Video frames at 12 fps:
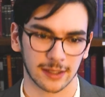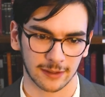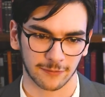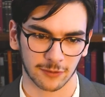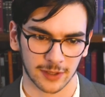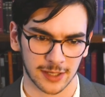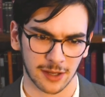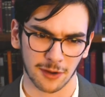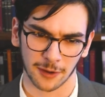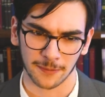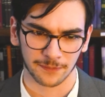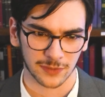for a
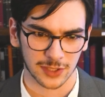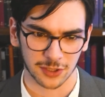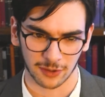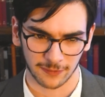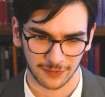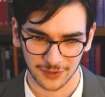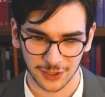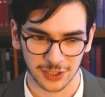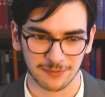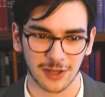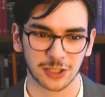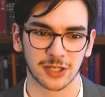year. So
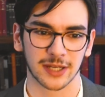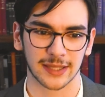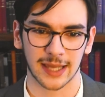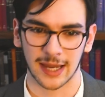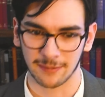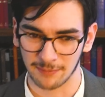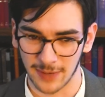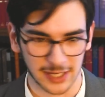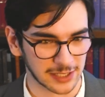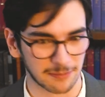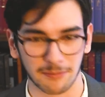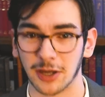just mentioning that
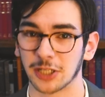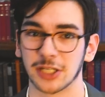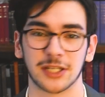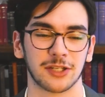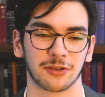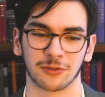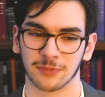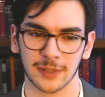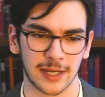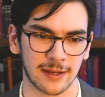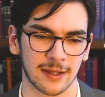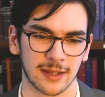makes it much easier to
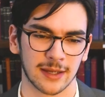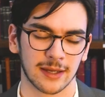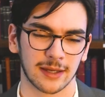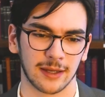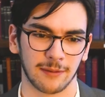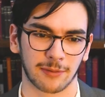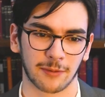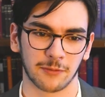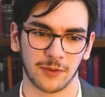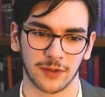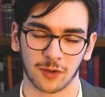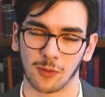read.
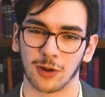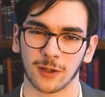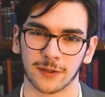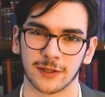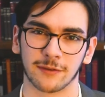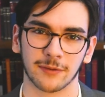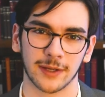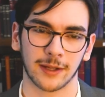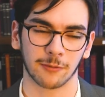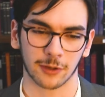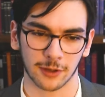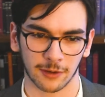Probably the quality of
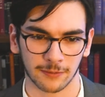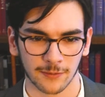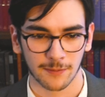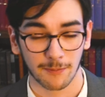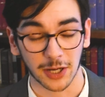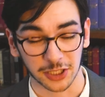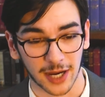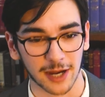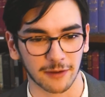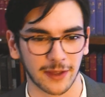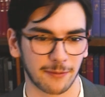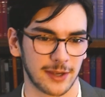reading will go much
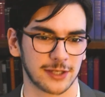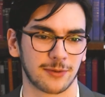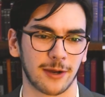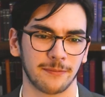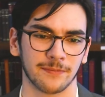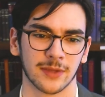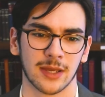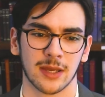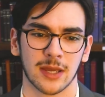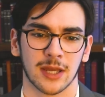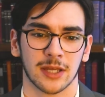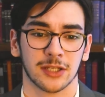higher that way as well.
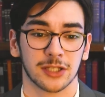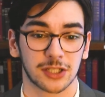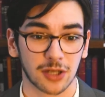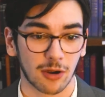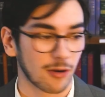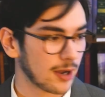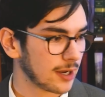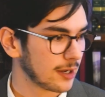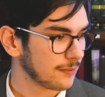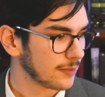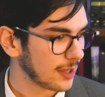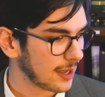
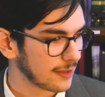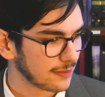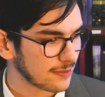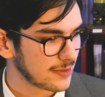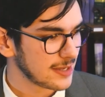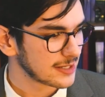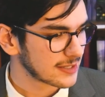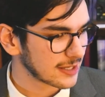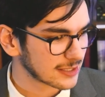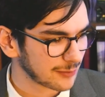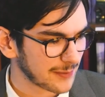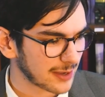So these
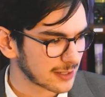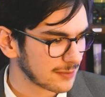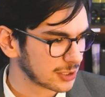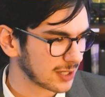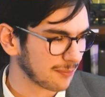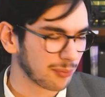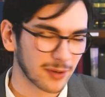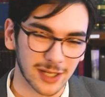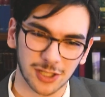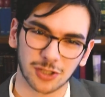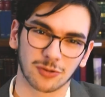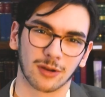things I'm about to mention, I'm pretty
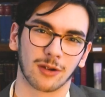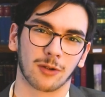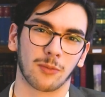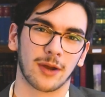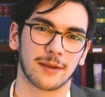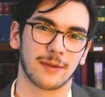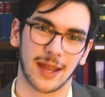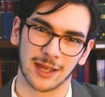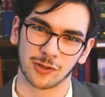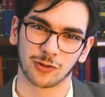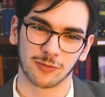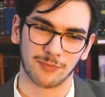sure, are what
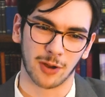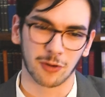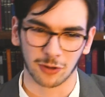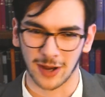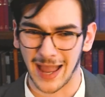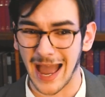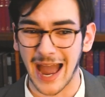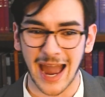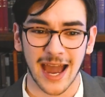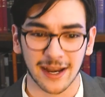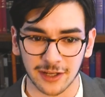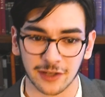Andrew Boner
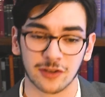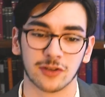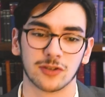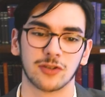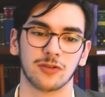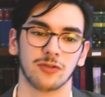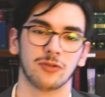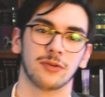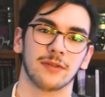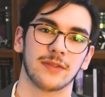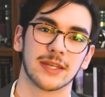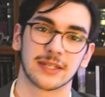added
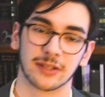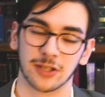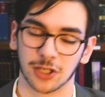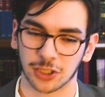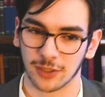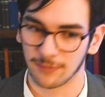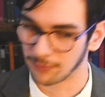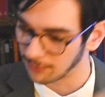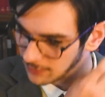to this edition,